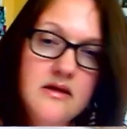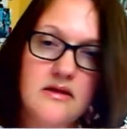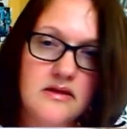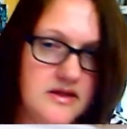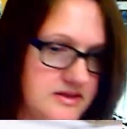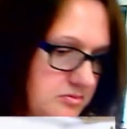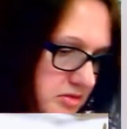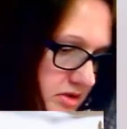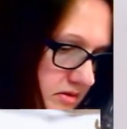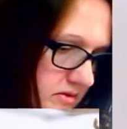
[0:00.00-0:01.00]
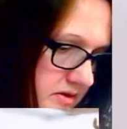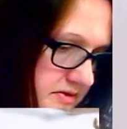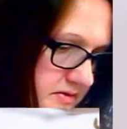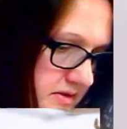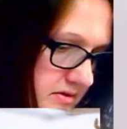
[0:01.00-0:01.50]
this blue
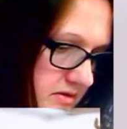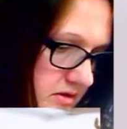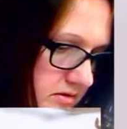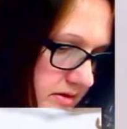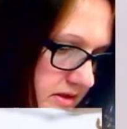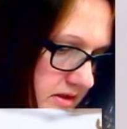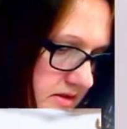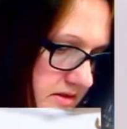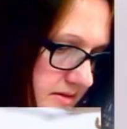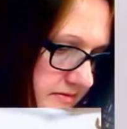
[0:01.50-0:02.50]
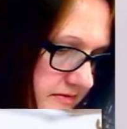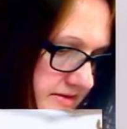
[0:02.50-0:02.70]
also can go in at the top of his